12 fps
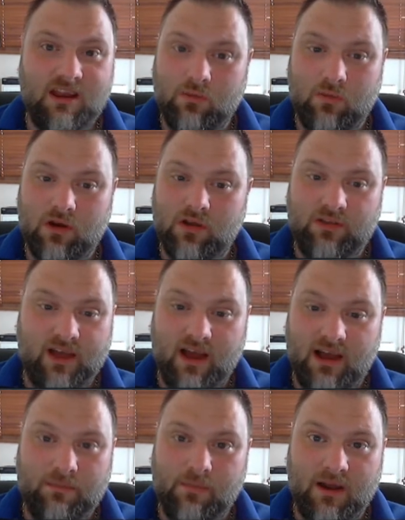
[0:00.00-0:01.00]
worth
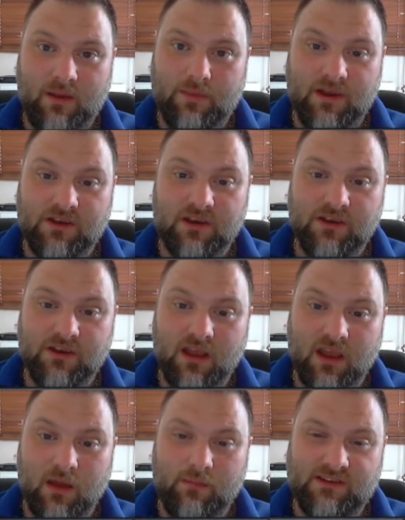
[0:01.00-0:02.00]
it in my opinion.
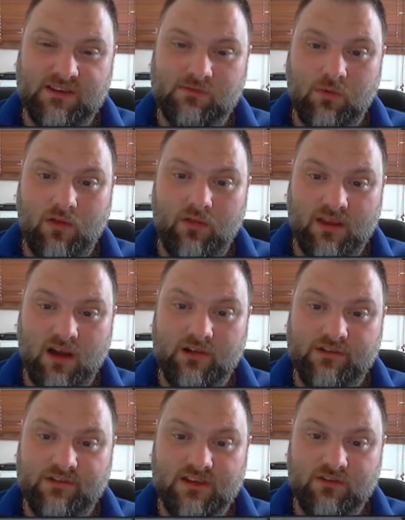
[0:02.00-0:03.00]
This is what the
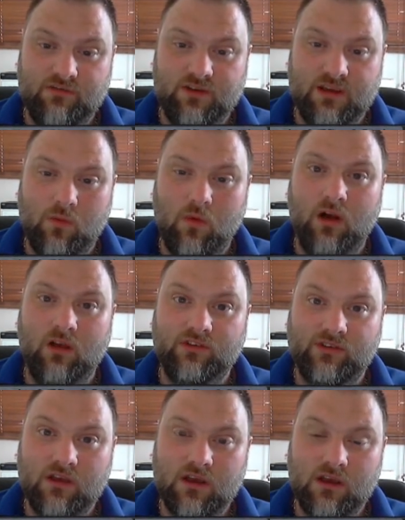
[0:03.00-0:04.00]
RT3
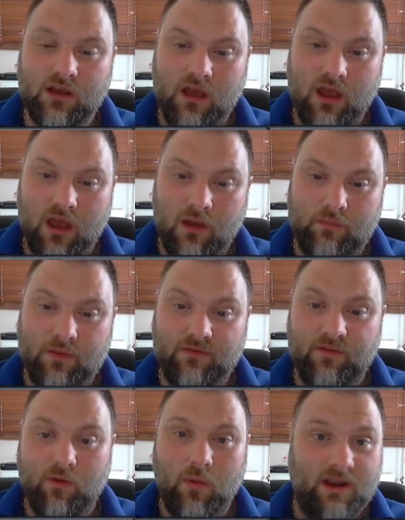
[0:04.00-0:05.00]
was
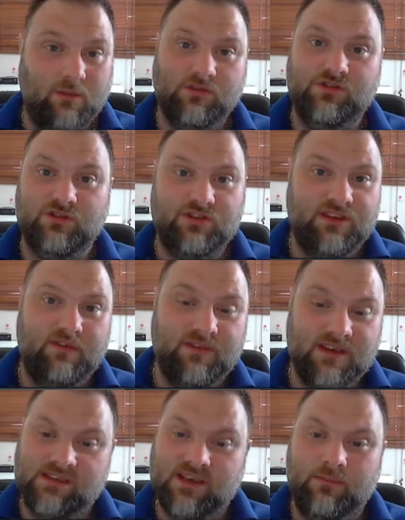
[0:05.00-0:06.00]
before, when it was just
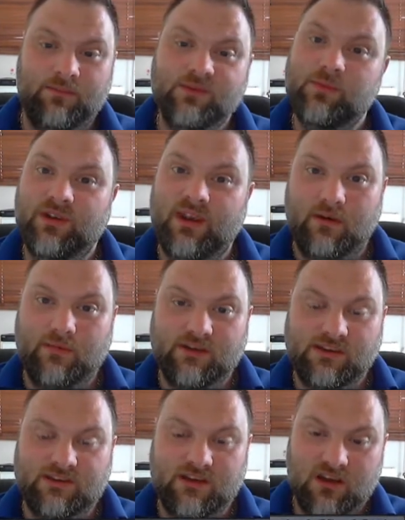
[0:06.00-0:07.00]
70 sems, but now
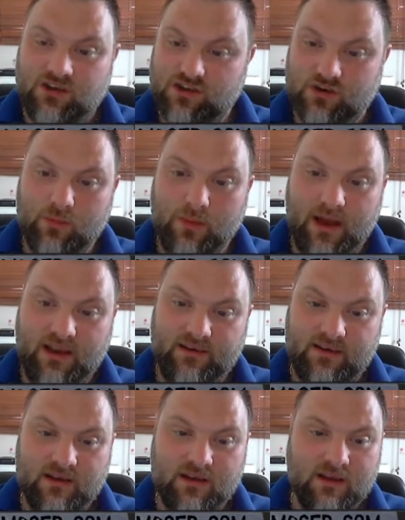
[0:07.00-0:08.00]
it's dual
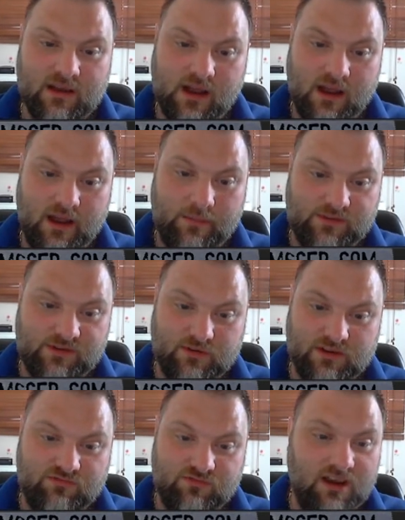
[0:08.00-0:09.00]
band, so
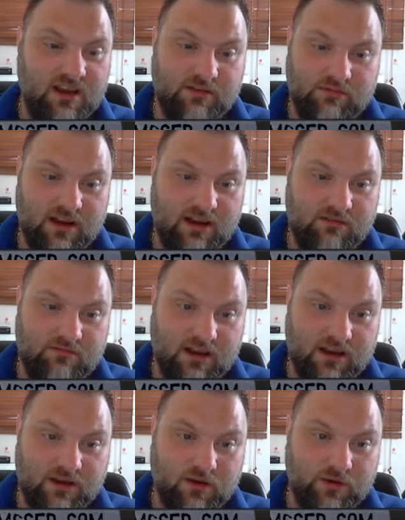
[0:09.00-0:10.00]
it's
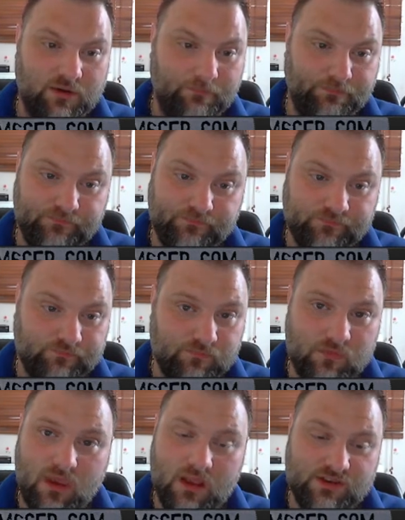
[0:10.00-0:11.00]
really good.
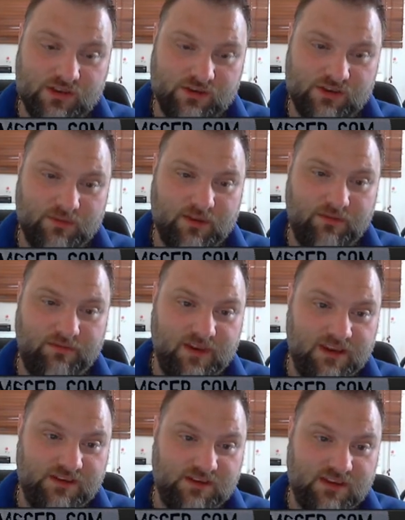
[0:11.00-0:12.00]
So some of the
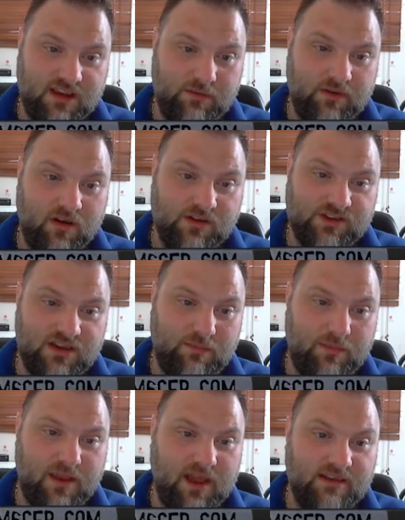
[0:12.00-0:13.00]
features here, we've got
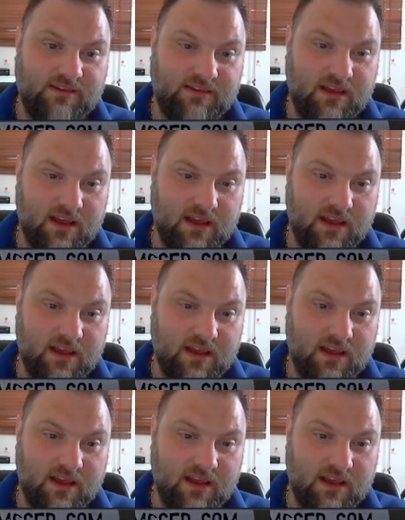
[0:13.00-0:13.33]
GPS,